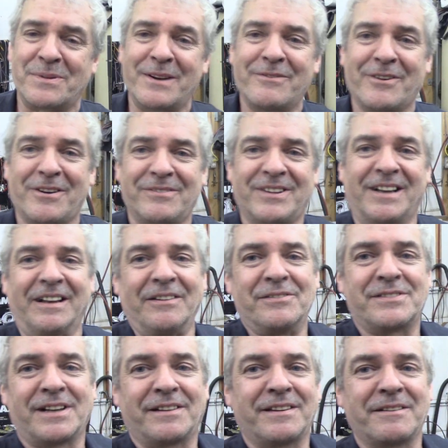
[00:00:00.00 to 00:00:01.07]
24
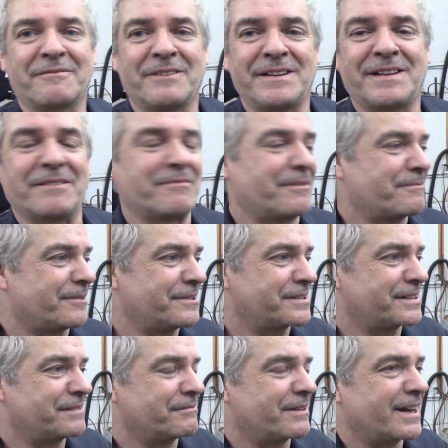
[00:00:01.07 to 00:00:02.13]
valves? I think we did one
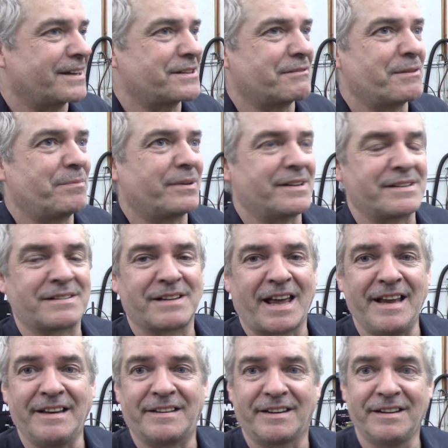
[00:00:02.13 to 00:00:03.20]
once and we had to replace
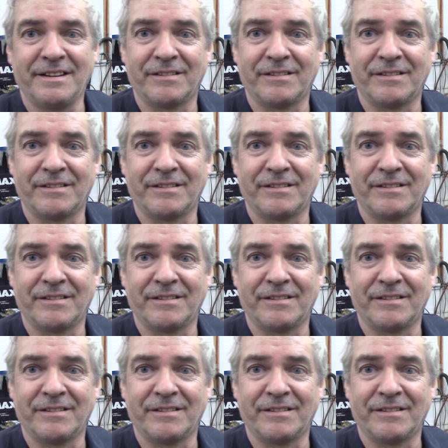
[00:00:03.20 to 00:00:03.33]
18